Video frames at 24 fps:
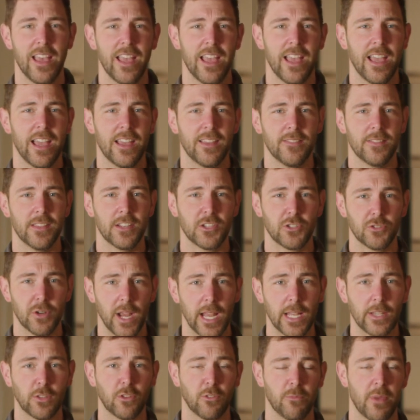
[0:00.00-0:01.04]
and the
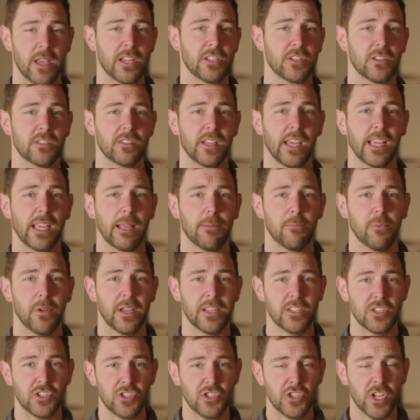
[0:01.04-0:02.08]
transformation taking
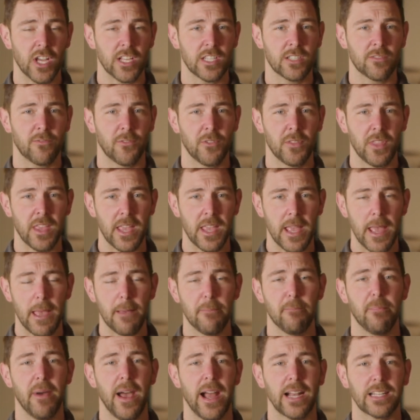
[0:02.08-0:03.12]
place just for the
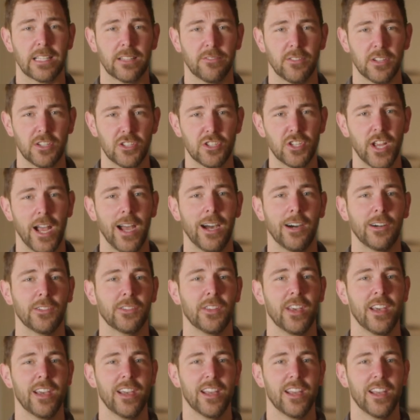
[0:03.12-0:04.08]
impact of a child